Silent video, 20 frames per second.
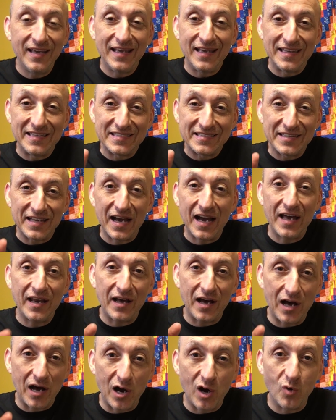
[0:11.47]
it's not
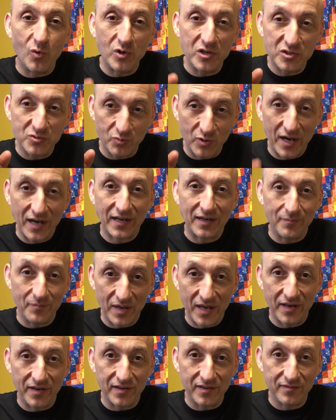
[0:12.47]
always
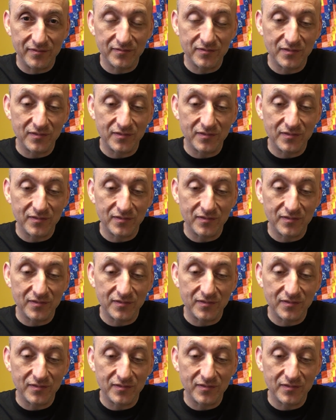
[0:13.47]
recommended.